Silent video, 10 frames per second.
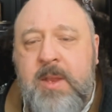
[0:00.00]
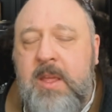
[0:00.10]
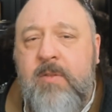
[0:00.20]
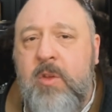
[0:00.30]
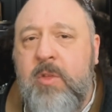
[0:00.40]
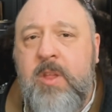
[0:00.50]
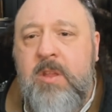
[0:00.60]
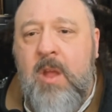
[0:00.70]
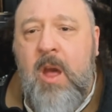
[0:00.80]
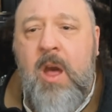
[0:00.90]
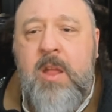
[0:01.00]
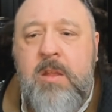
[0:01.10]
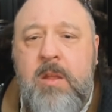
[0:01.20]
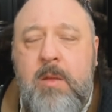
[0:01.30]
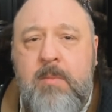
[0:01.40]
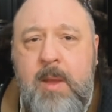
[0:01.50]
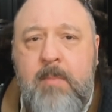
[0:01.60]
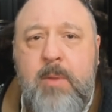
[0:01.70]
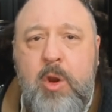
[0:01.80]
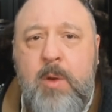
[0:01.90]
to give you the
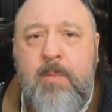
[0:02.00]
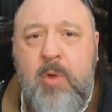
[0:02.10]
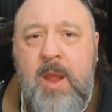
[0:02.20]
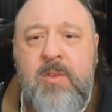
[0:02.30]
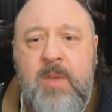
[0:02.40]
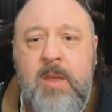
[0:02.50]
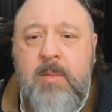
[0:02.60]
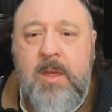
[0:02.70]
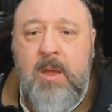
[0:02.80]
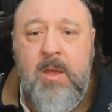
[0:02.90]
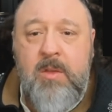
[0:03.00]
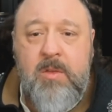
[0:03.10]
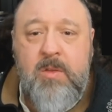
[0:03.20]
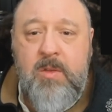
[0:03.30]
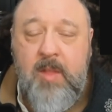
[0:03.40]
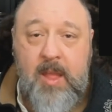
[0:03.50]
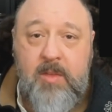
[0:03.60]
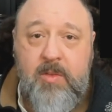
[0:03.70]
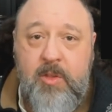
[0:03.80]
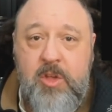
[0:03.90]
non-member pricing because
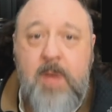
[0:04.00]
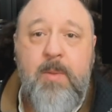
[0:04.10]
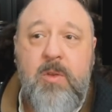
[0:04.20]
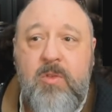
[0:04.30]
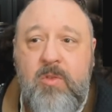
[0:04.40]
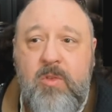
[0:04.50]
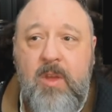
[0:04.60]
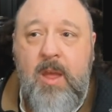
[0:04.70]
that's the cheapest.